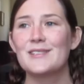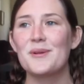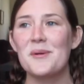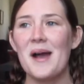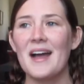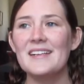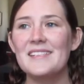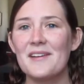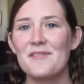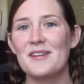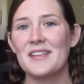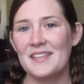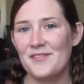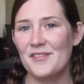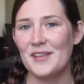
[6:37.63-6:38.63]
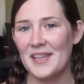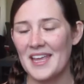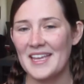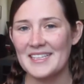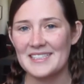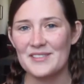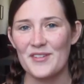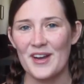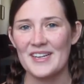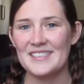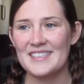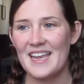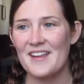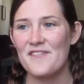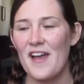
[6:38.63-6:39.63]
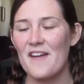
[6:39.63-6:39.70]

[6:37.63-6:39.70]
So I definitely feel like it's very safe.